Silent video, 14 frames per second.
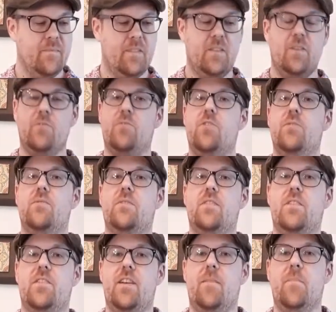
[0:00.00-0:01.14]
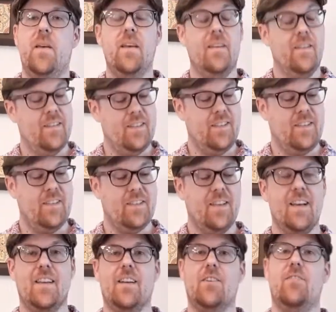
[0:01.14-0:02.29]
you choose to ship. This is
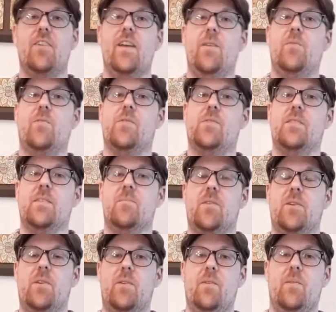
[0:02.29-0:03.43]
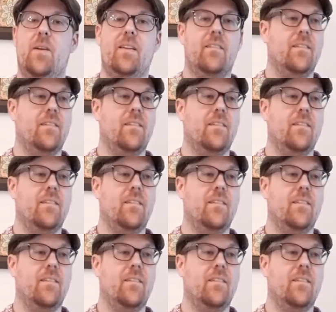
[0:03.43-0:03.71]
kind of great for someone who